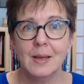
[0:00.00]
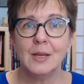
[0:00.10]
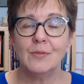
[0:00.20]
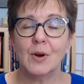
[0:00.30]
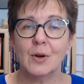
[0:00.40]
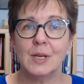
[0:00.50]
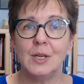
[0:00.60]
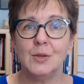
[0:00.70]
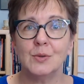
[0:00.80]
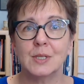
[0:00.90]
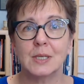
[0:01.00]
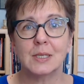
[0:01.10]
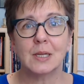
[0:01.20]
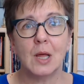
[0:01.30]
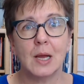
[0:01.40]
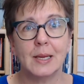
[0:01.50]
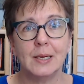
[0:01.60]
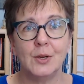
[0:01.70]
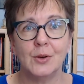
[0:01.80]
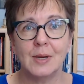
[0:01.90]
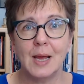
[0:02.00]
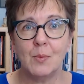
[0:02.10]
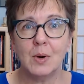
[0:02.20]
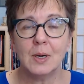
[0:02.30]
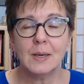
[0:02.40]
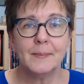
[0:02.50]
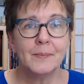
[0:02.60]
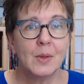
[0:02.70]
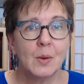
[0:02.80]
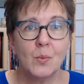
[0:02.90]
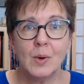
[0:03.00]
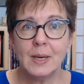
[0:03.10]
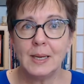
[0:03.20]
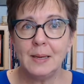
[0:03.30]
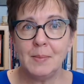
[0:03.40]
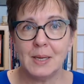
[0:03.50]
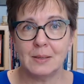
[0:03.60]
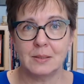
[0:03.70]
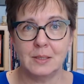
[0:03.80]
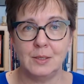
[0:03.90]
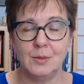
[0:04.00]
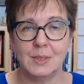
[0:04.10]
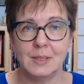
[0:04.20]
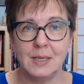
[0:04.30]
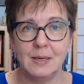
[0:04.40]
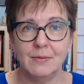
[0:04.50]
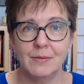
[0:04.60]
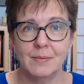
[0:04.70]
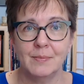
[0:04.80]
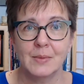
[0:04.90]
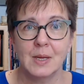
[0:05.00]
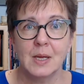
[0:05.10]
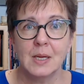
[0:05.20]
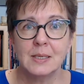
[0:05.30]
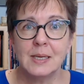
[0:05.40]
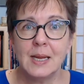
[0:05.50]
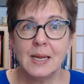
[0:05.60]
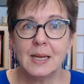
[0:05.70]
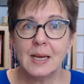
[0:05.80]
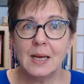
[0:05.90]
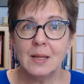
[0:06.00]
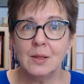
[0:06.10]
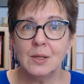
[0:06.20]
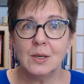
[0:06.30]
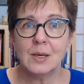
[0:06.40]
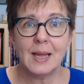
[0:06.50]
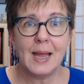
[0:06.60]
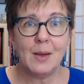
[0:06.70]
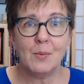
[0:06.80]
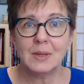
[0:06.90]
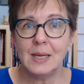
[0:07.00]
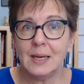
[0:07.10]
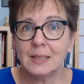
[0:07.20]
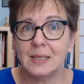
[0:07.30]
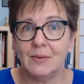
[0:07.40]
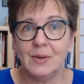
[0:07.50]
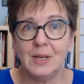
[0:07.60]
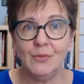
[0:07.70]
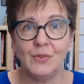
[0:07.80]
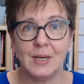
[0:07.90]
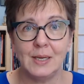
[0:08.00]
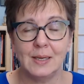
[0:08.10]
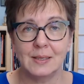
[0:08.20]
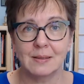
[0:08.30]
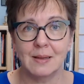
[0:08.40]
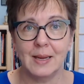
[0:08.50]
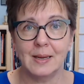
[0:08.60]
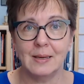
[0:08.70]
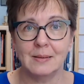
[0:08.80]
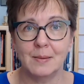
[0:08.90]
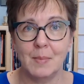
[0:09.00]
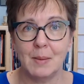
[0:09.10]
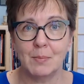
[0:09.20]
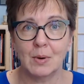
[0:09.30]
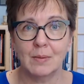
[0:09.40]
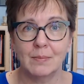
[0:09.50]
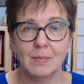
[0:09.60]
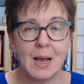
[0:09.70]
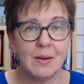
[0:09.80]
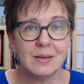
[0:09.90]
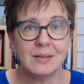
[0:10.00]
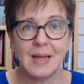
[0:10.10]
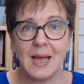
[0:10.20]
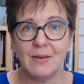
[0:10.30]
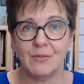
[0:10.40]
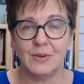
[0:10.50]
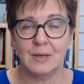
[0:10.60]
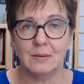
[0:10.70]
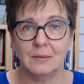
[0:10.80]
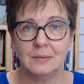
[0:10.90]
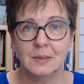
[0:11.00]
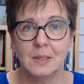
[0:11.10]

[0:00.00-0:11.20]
You've already used it to log into your network. What emails did you receive? Take a look at what the activity feed is like as a member. How does that feel?